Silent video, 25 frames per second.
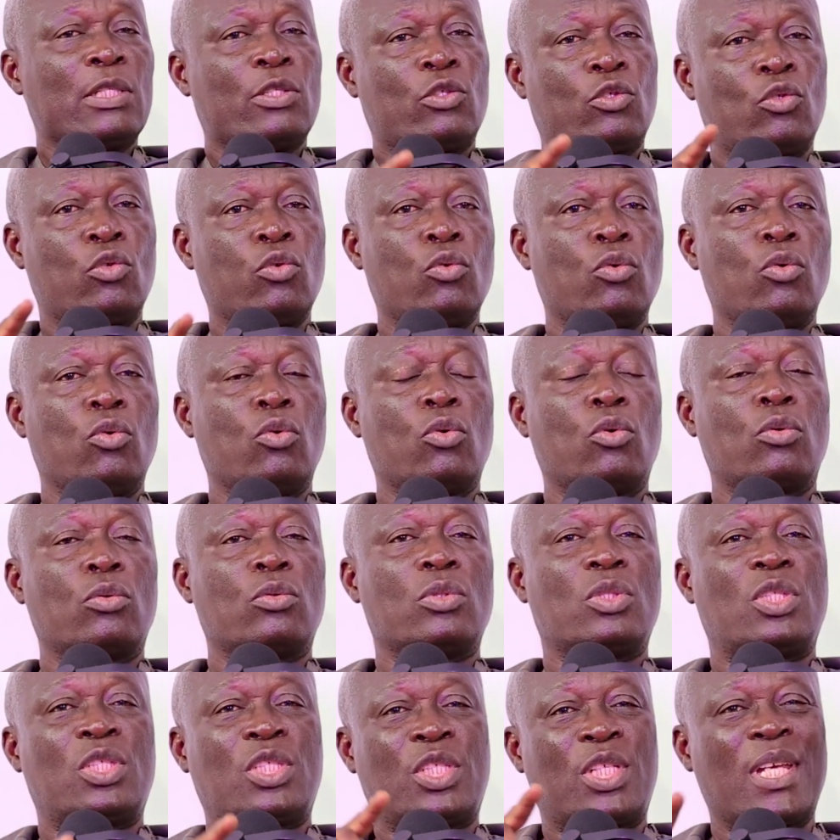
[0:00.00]
to
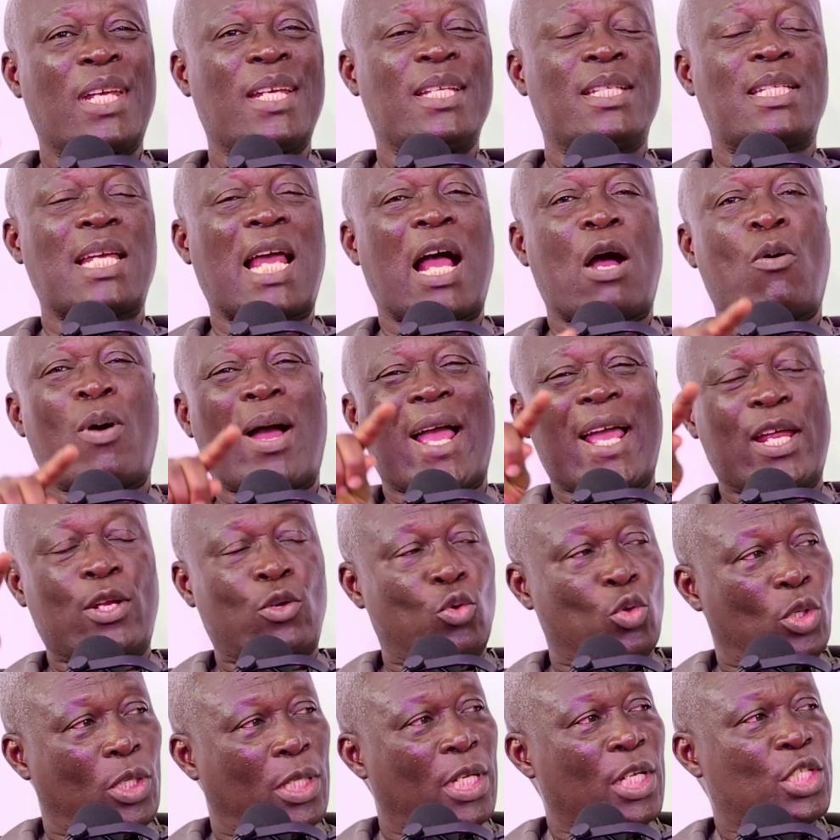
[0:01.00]
change our
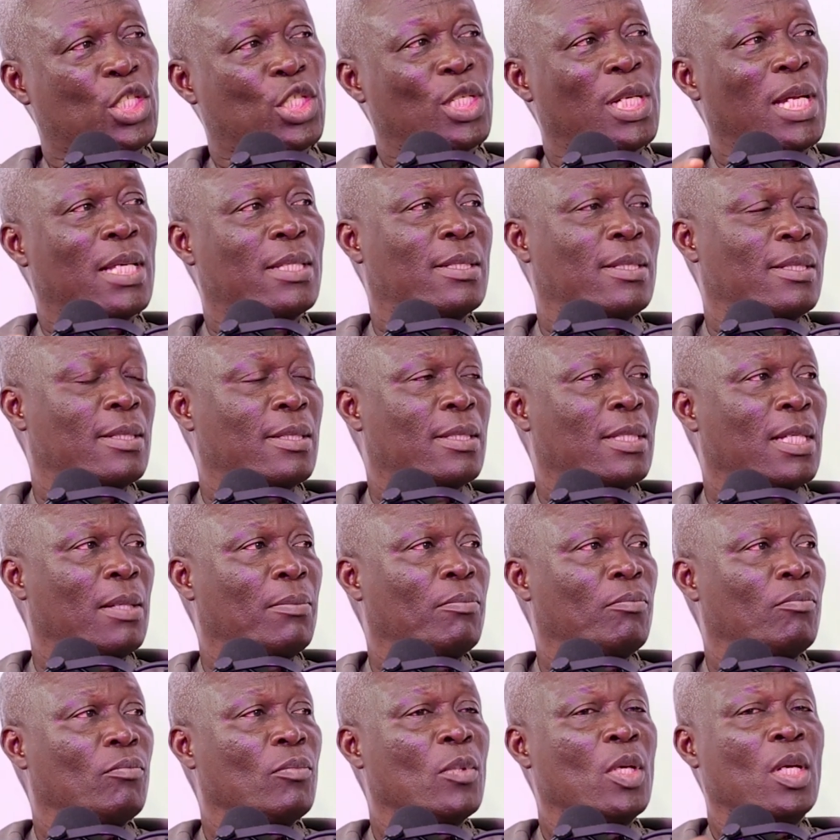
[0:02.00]
educational
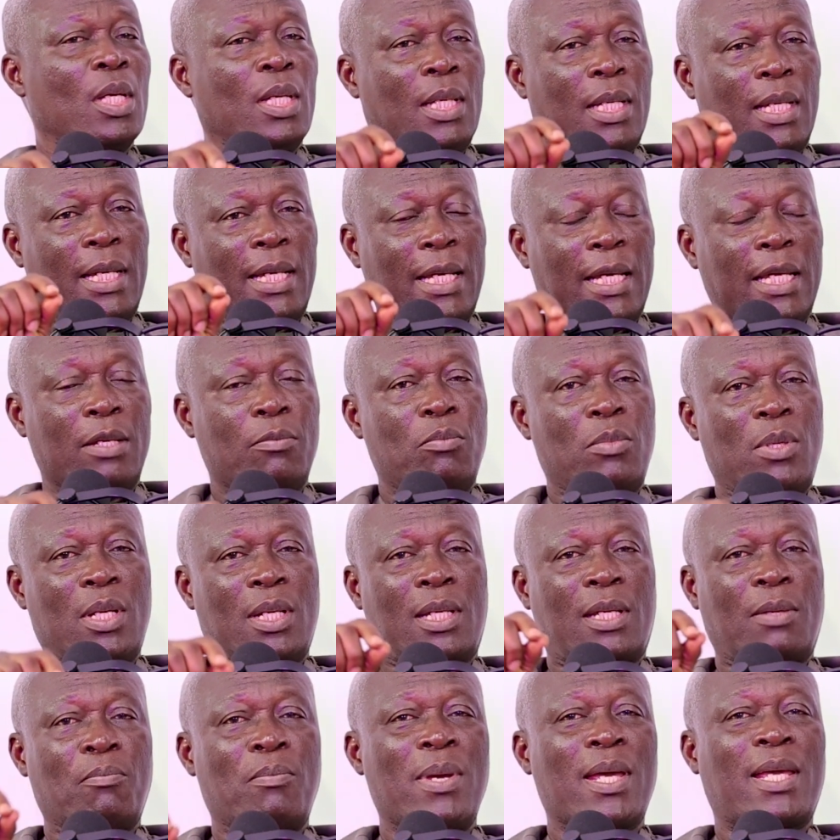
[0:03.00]
system and
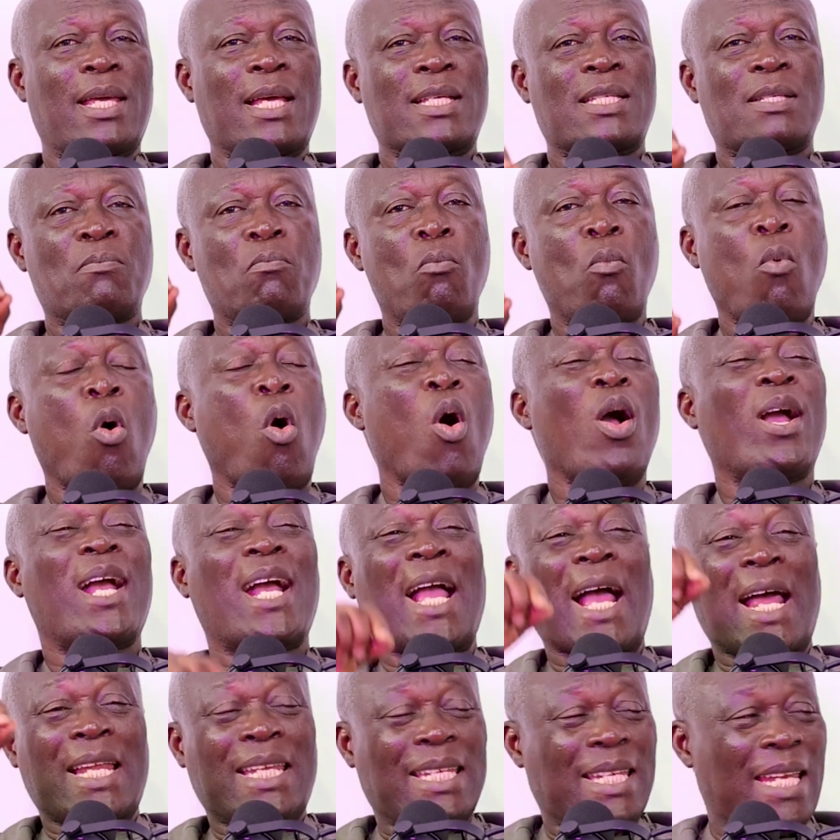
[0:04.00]
make us more
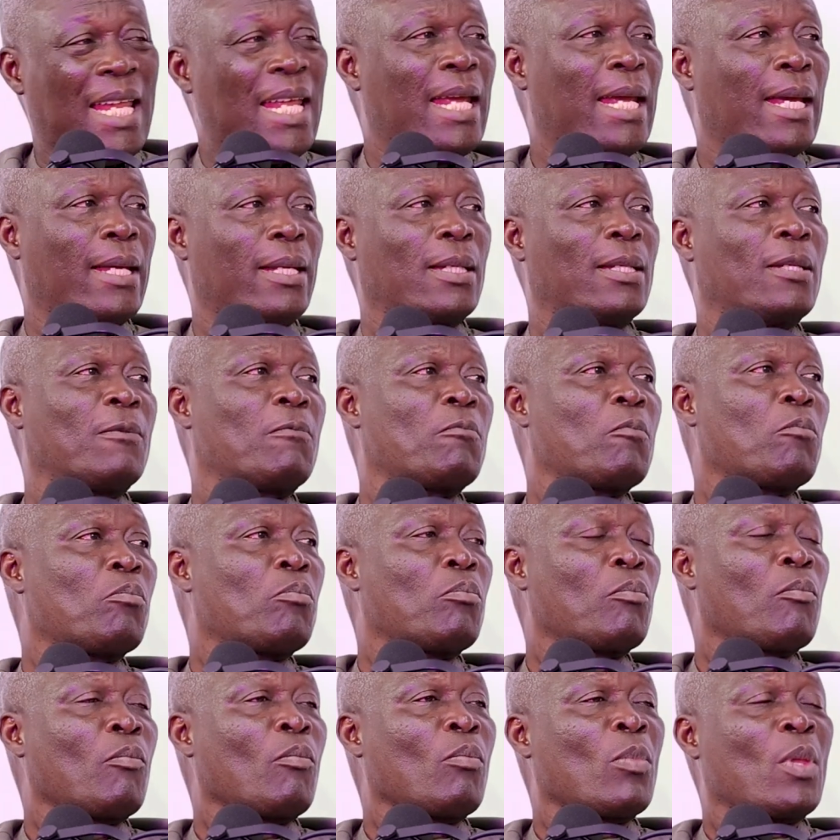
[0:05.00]
Ghanaian,
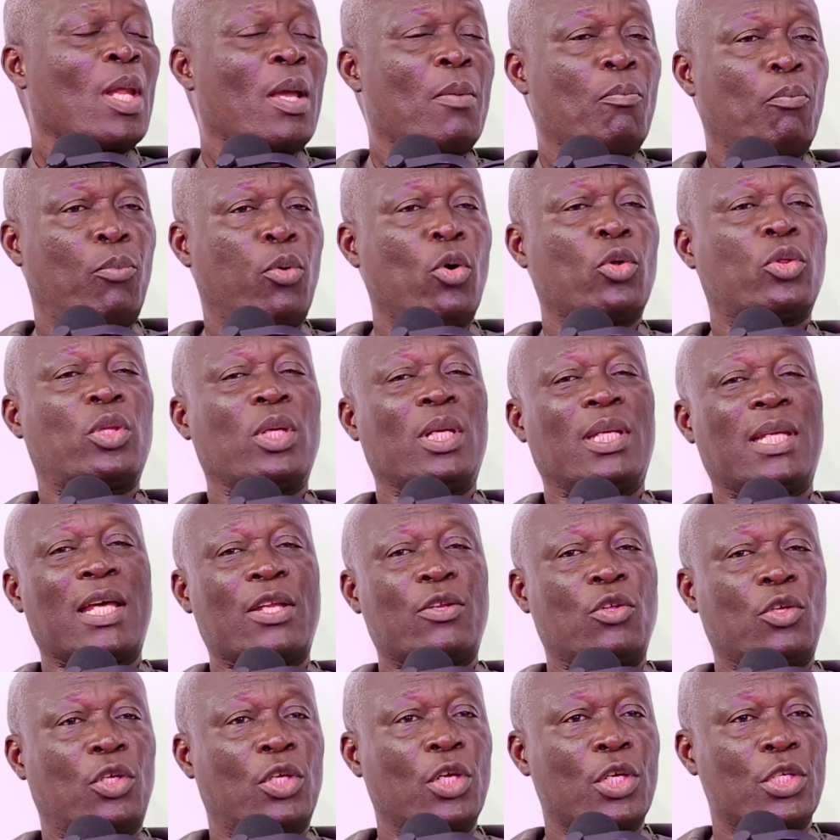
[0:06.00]
both in
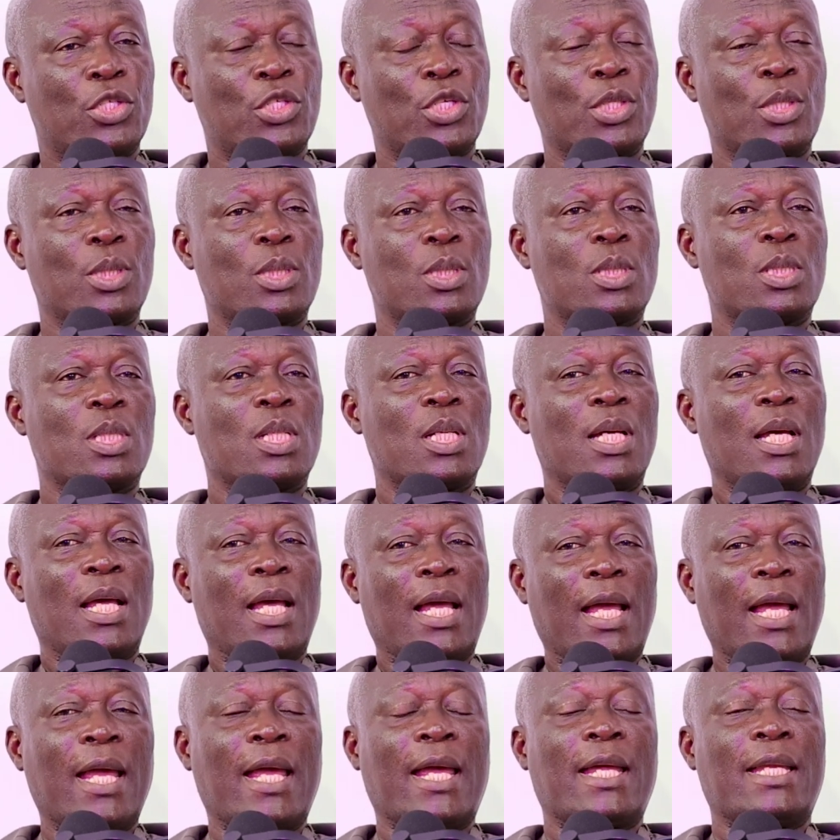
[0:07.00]
education
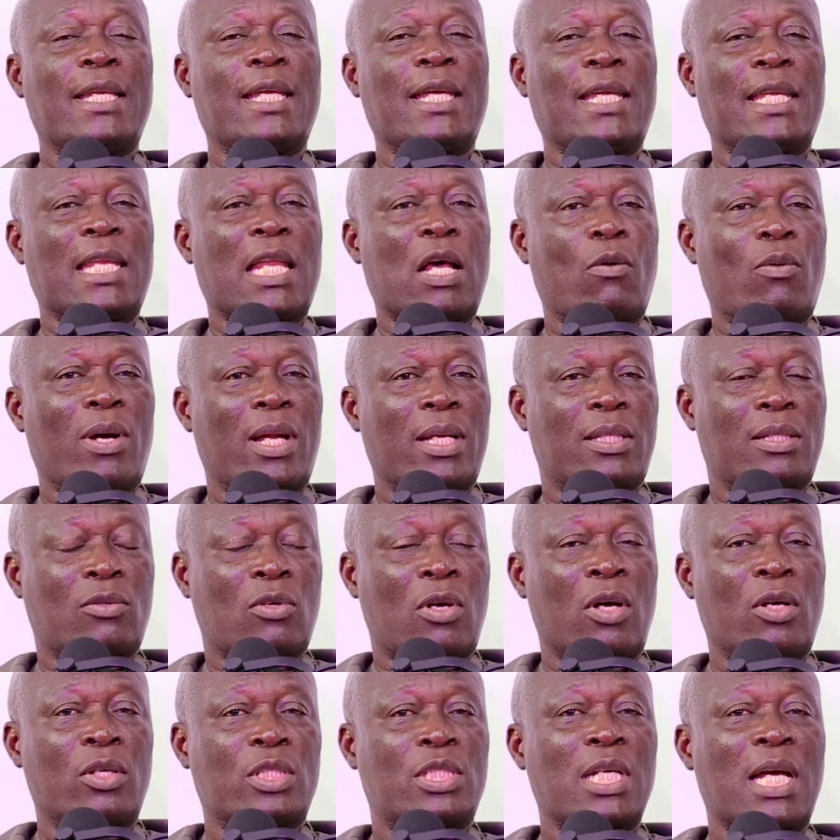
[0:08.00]
and in our
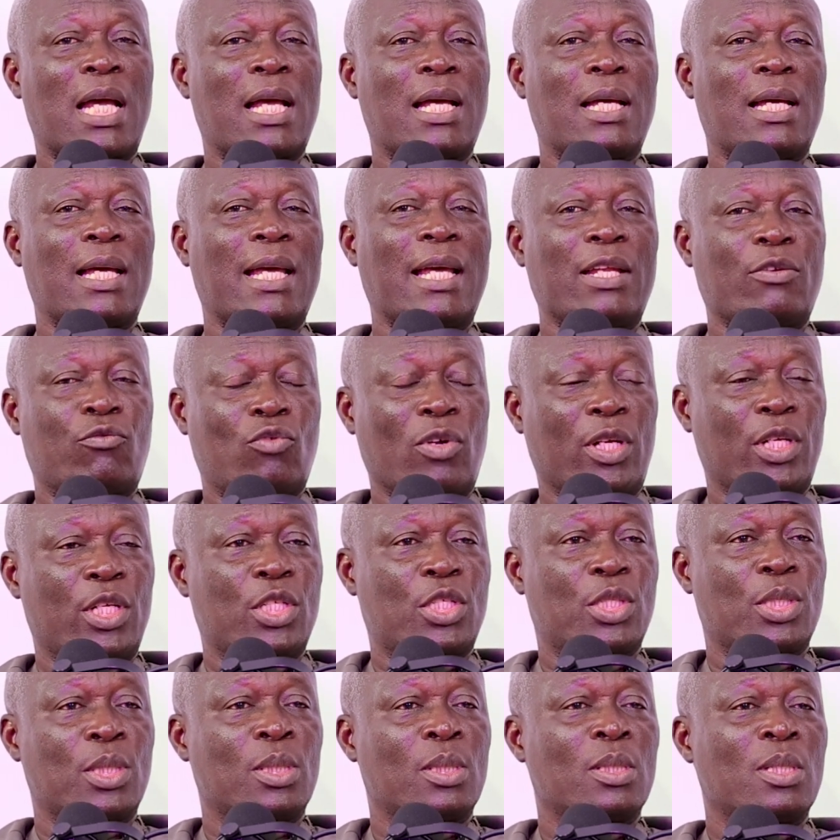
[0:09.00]
culture and
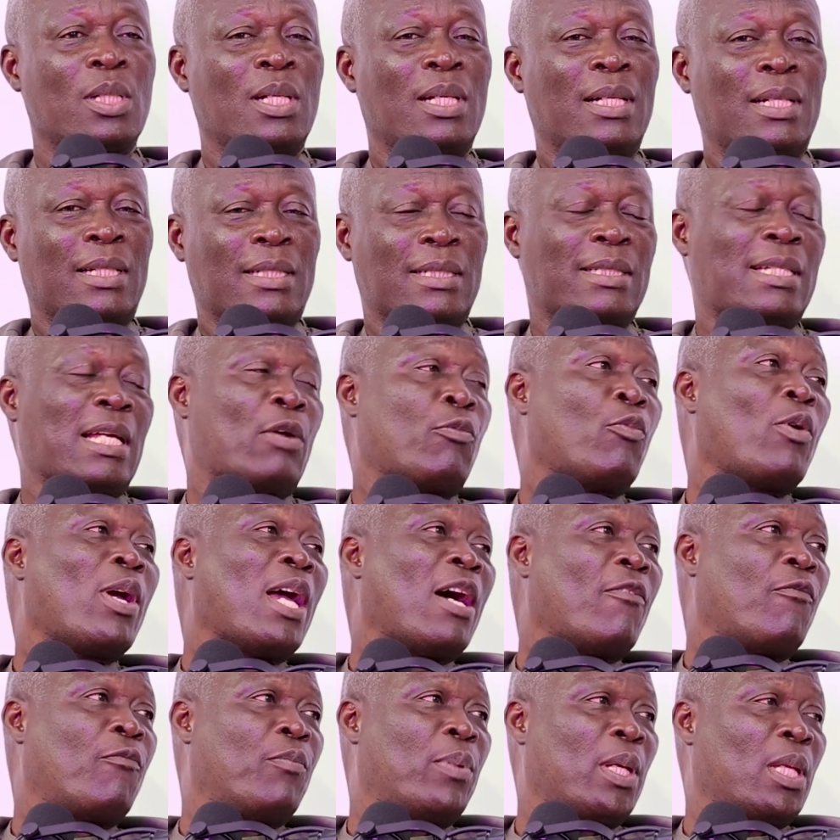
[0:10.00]
tradition than we
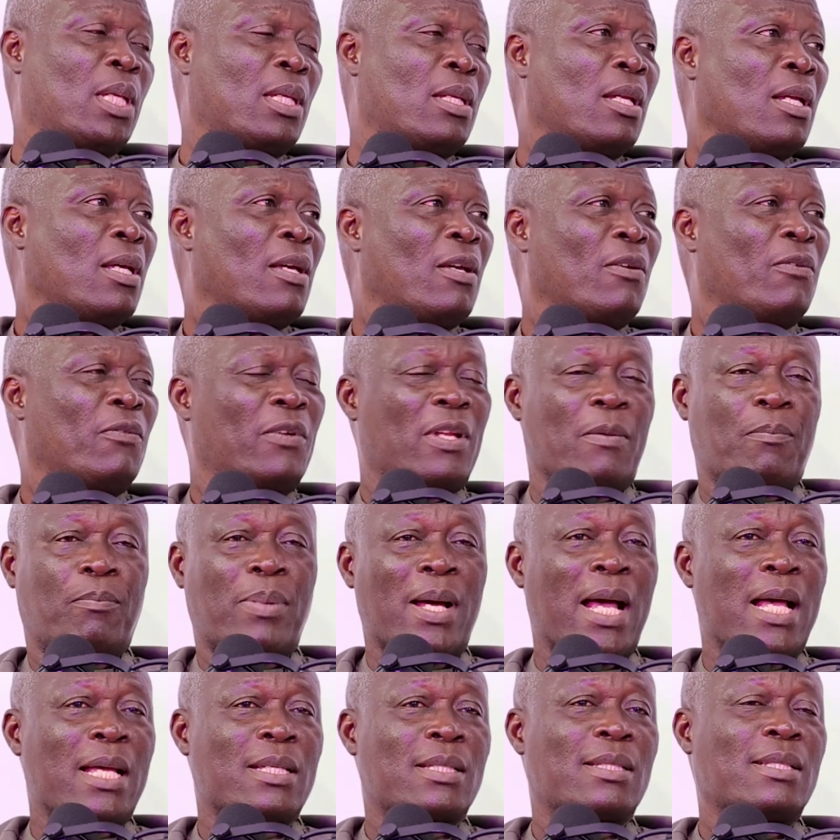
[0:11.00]
have been for the
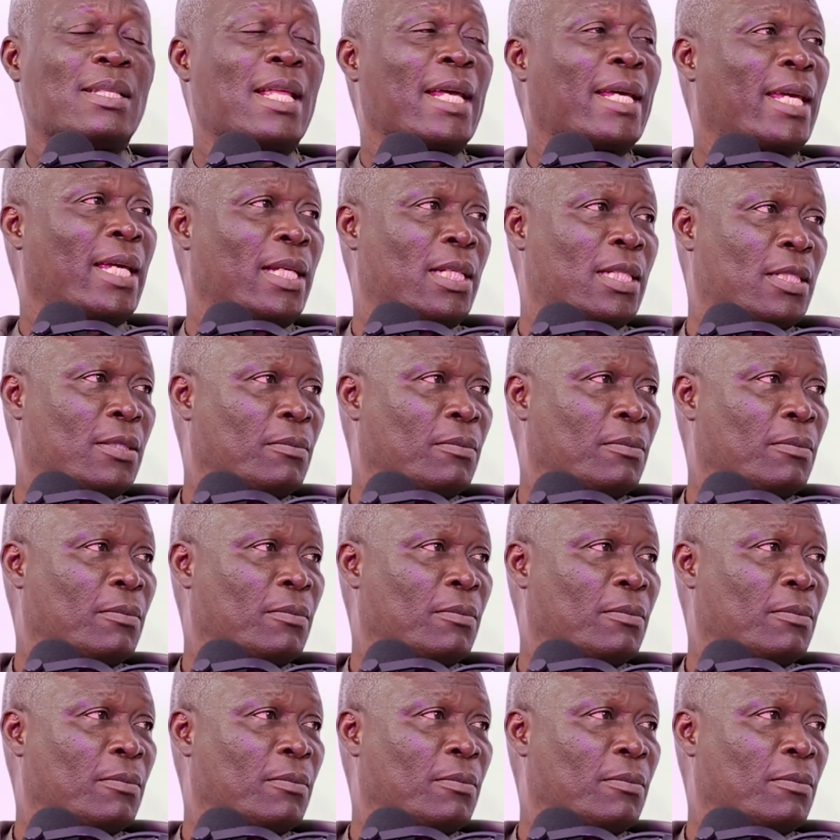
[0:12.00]
past decade.